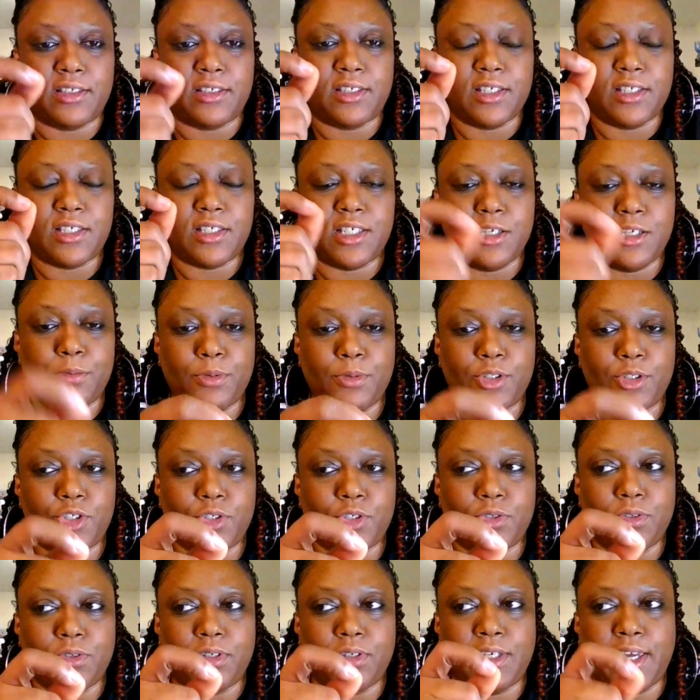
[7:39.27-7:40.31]
the
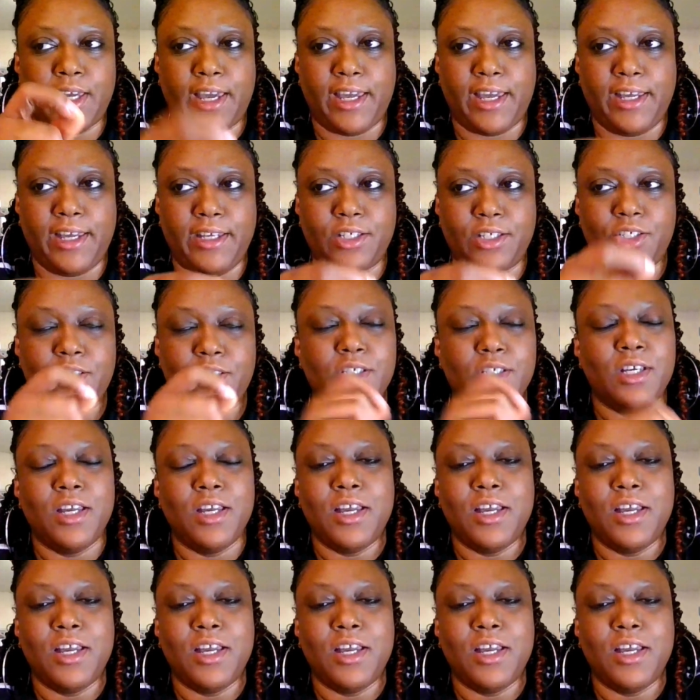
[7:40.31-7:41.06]
temperature gauge.